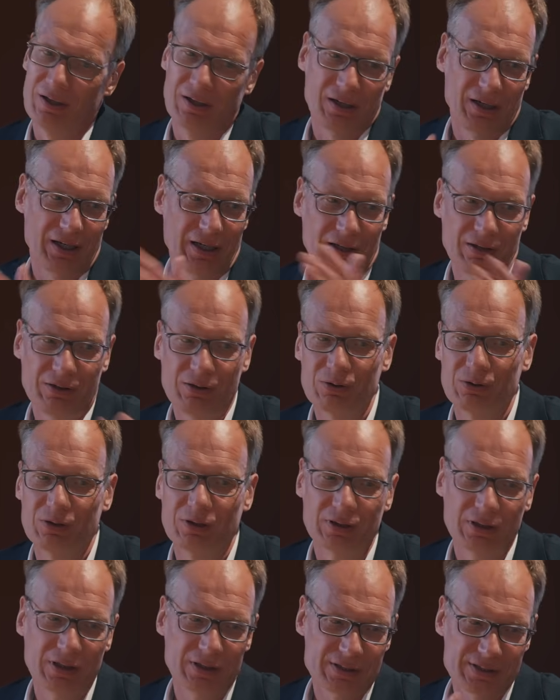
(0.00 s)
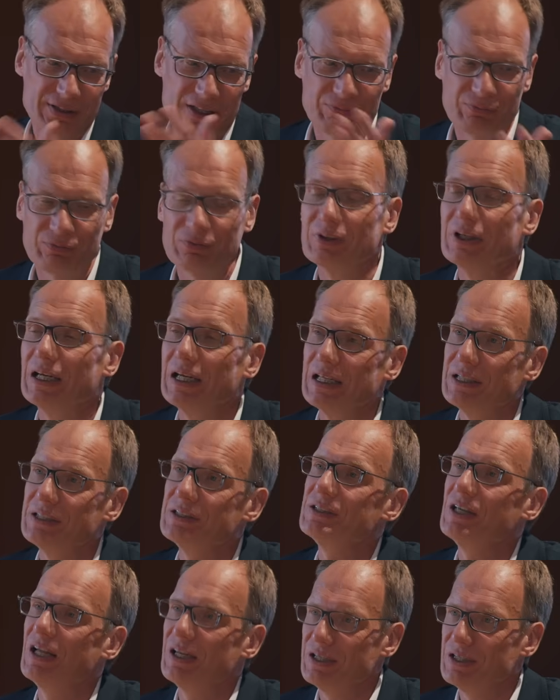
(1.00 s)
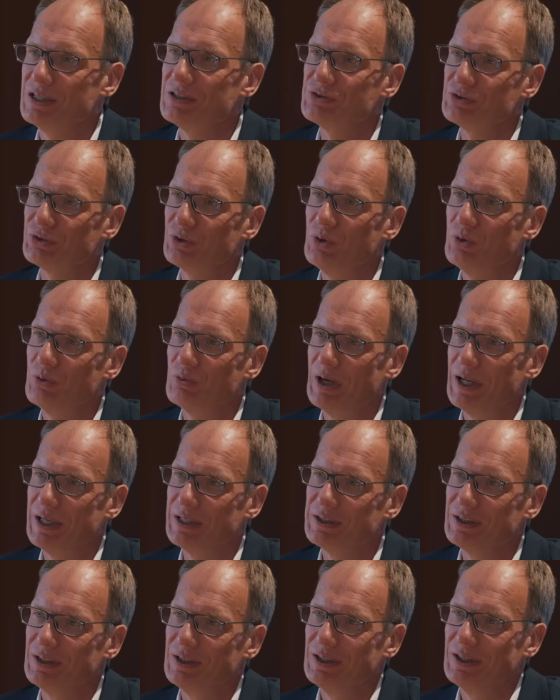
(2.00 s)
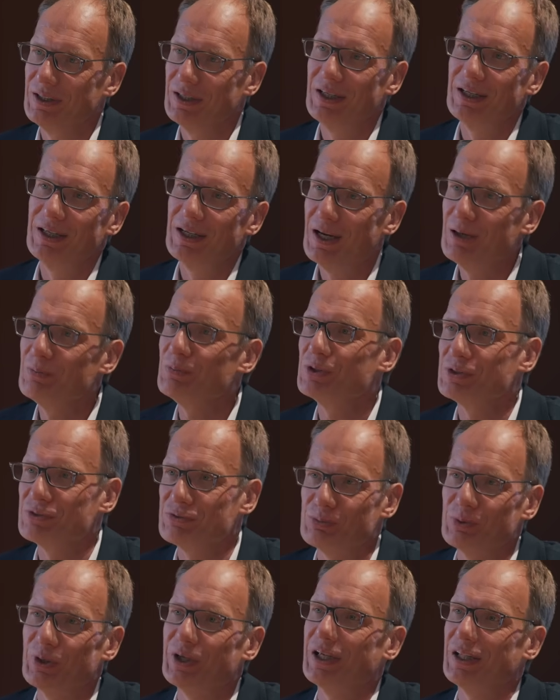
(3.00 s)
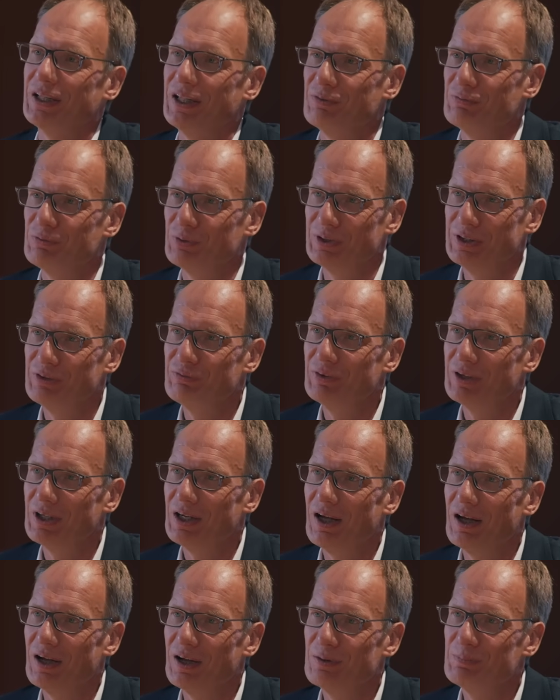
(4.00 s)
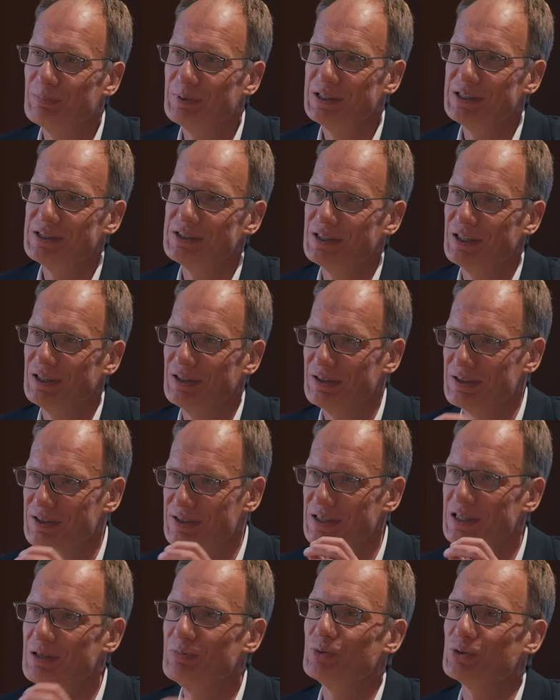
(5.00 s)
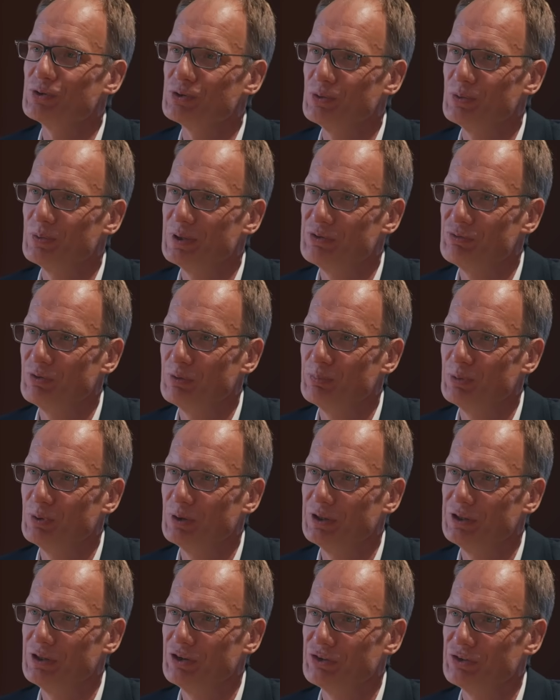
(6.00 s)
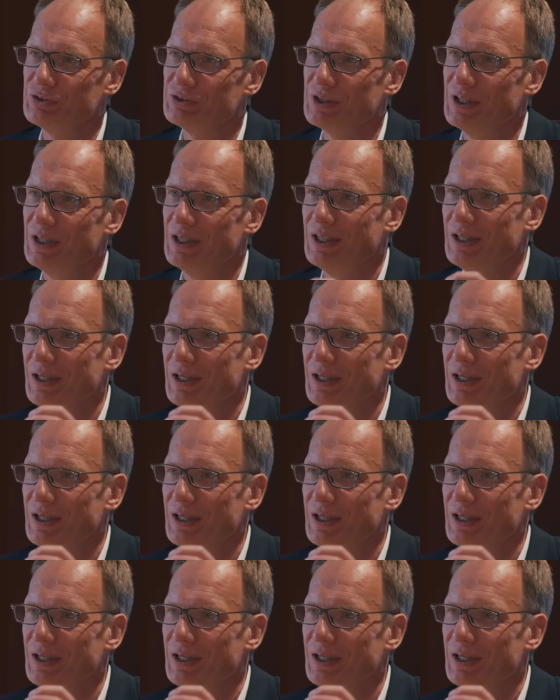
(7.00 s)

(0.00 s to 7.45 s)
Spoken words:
I don't know, 7, 8, 10 years ago, right? And I was working then for different car companies, and the theme was always from politicians.